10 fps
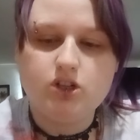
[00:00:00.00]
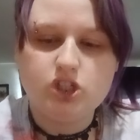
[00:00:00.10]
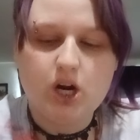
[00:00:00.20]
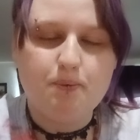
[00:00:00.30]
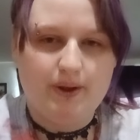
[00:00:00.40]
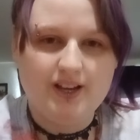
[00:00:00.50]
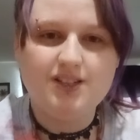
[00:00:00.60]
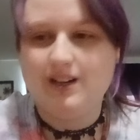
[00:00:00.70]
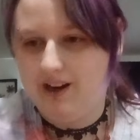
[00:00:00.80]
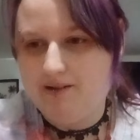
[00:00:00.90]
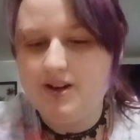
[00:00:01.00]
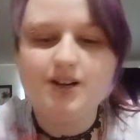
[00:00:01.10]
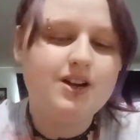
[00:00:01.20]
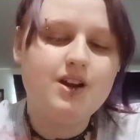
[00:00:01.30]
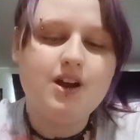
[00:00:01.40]
Sharpie, sorry, and
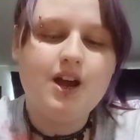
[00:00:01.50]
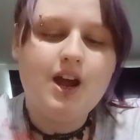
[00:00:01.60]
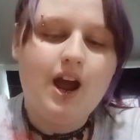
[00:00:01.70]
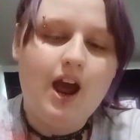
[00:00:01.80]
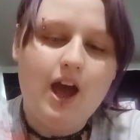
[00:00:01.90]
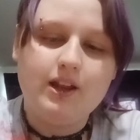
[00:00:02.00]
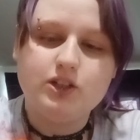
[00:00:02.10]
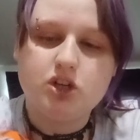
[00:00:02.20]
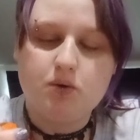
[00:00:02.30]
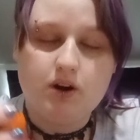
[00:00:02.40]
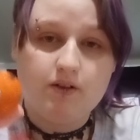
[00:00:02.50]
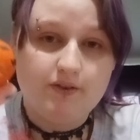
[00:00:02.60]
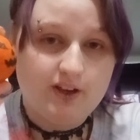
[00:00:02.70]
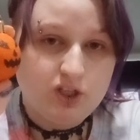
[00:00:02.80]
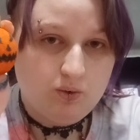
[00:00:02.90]
then draw whatever
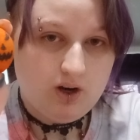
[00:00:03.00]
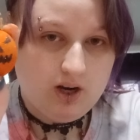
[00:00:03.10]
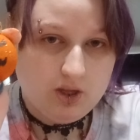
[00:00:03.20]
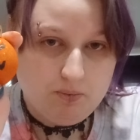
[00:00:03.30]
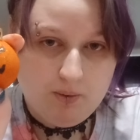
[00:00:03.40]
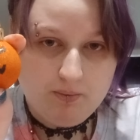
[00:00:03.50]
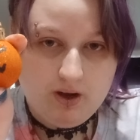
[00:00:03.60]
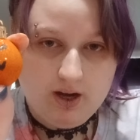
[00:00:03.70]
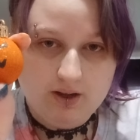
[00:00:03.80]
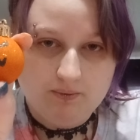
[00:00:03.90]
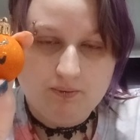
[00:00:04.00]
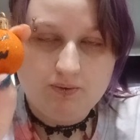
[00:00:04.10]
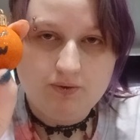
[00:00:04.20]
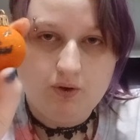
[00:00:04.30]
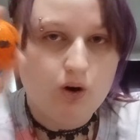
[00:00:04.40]
face you want on
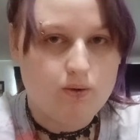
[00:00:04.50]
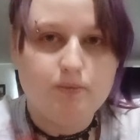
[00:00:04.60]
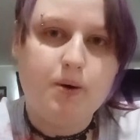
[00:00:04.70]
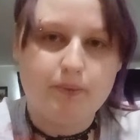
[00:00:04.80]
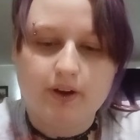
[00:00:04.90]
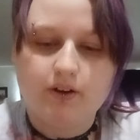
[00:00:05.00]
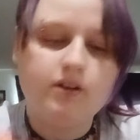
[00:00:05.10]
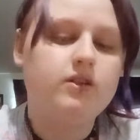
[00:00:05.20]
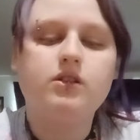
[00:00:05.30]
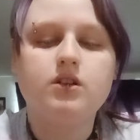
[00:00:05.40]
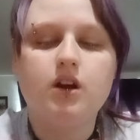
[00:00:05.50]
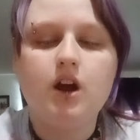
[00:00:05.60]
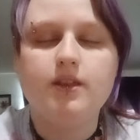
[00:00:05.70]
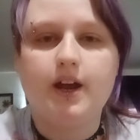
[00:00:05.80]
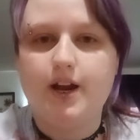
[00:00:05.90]
the ornament pumpkin,
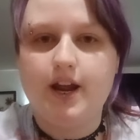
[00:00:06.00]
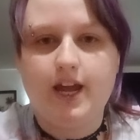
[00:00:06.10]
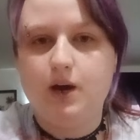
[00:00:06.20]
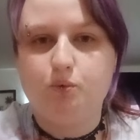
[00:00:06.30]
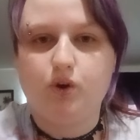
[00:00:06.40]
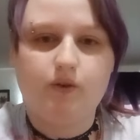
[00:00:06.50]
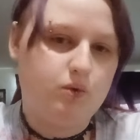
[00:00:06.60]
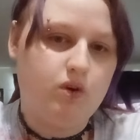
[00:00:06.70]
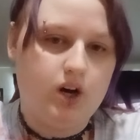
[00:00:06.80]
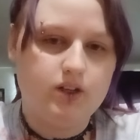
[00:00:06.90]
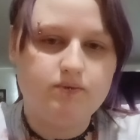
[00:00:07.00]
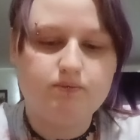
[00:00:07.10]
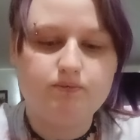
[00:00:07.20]
and then hang it wherever you want.